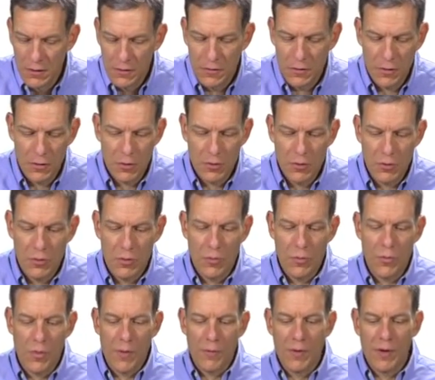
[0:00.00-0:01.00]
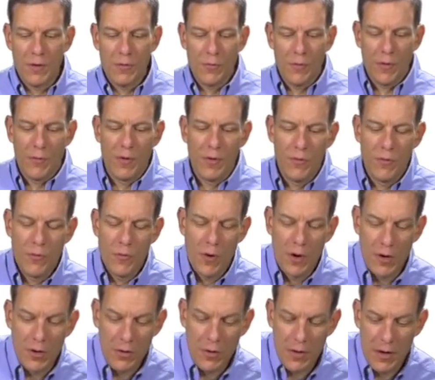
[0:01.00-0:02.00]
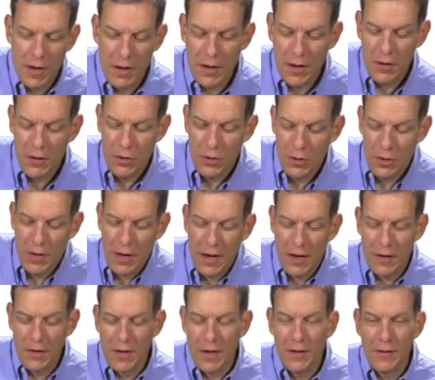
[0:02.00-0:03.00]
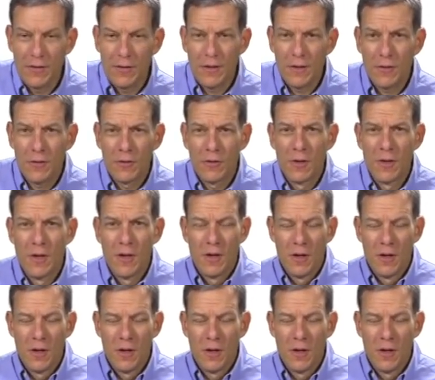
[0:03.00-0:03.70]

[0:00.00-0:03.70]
so when we want to analyze this,